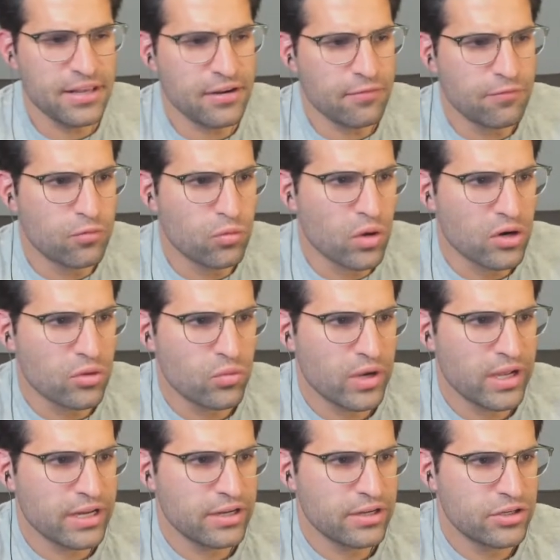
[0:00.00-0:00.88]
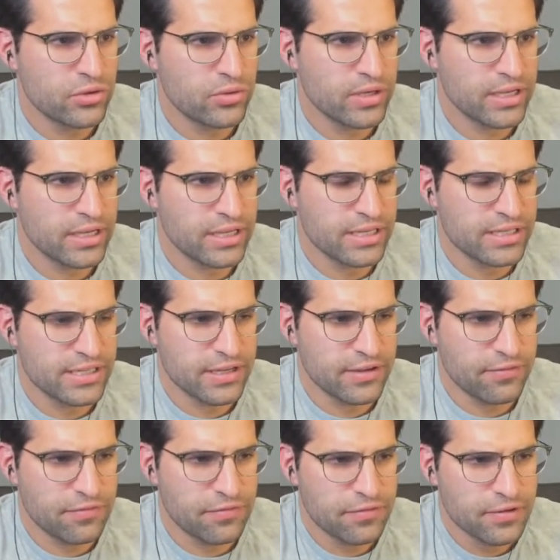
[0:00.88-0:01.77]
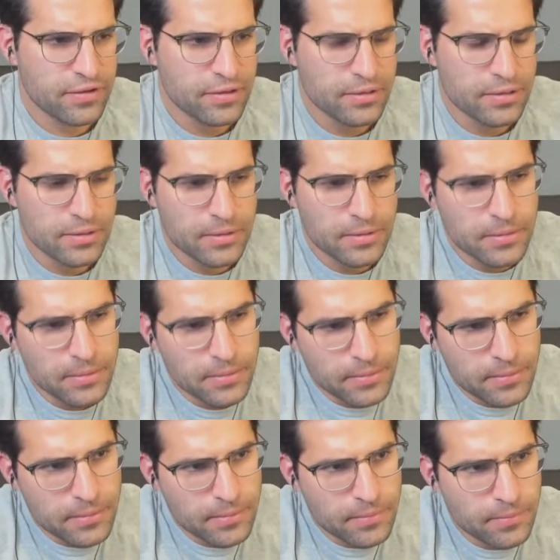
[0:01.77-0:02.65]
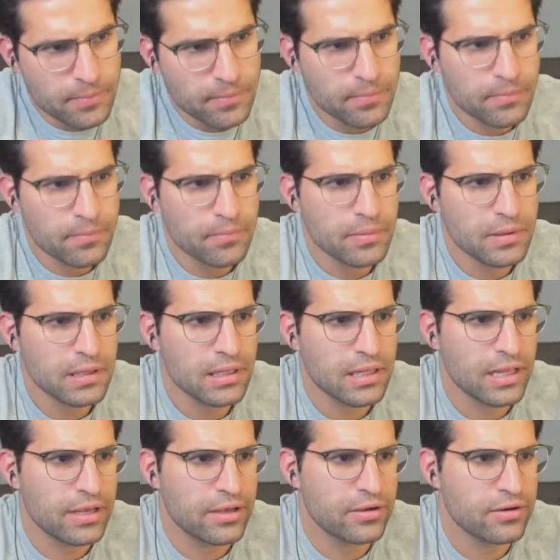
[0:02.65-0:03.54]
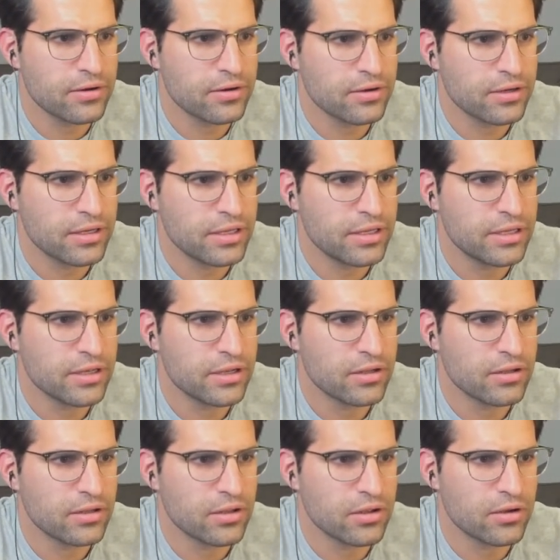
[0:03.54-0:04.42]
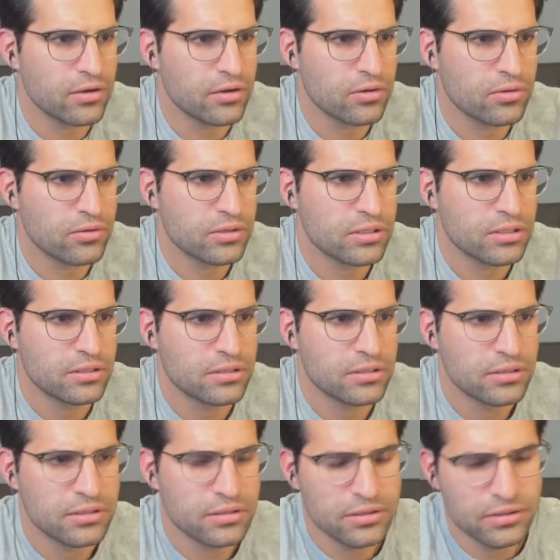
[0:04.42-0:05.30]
thinking of one way to do it is if player ELO,